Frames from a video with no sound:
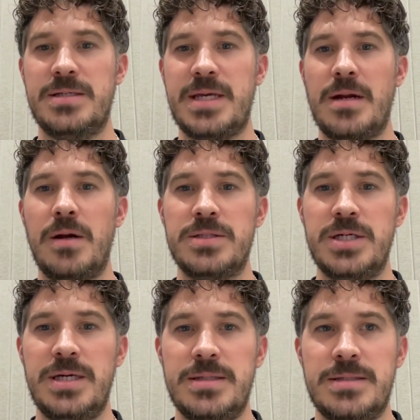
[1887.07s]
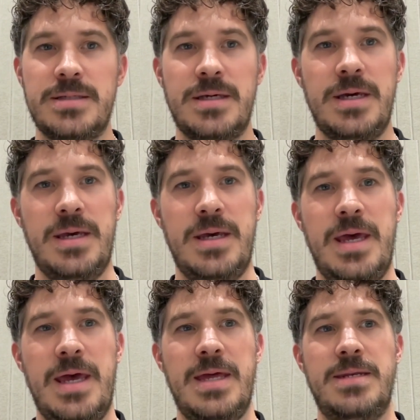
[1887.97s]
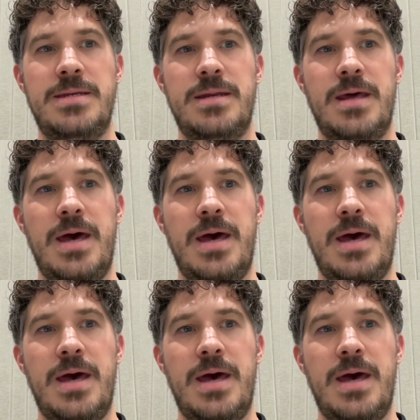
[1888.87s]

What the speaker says: technologies in